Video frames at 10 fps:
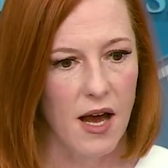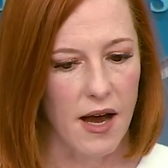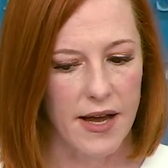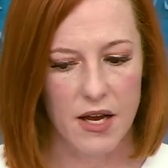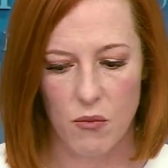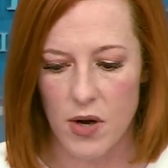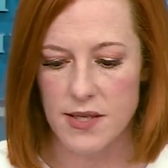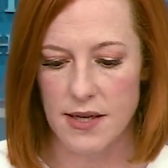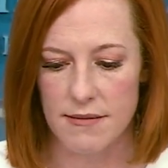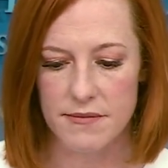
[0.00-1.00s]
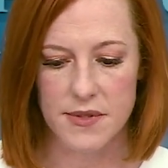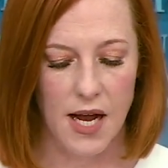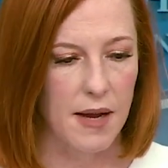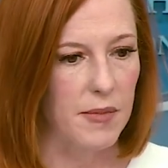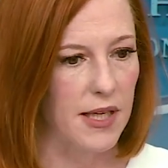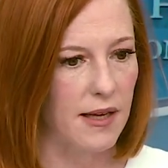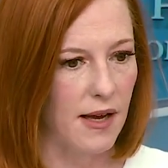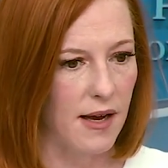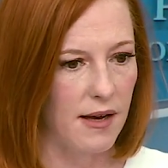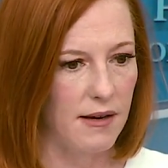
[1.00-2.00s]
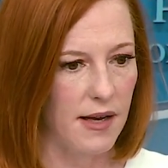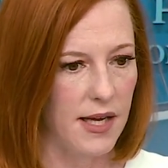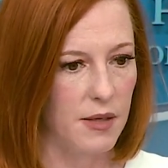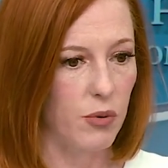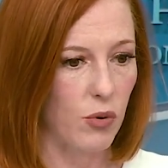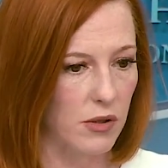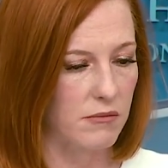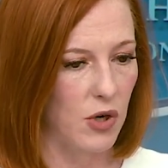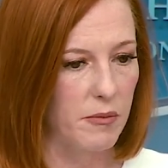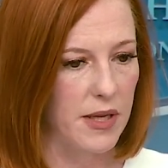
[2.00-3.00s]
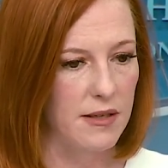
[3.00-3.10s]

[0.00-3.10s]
it was a timely and important moment